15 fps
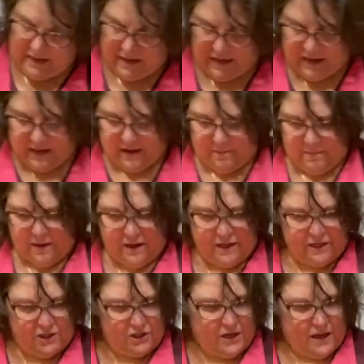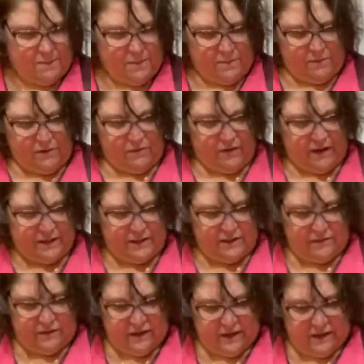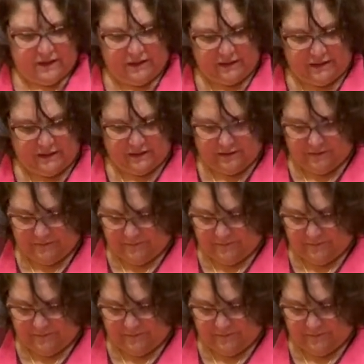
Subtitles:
And I'm going to chop up the rest of this.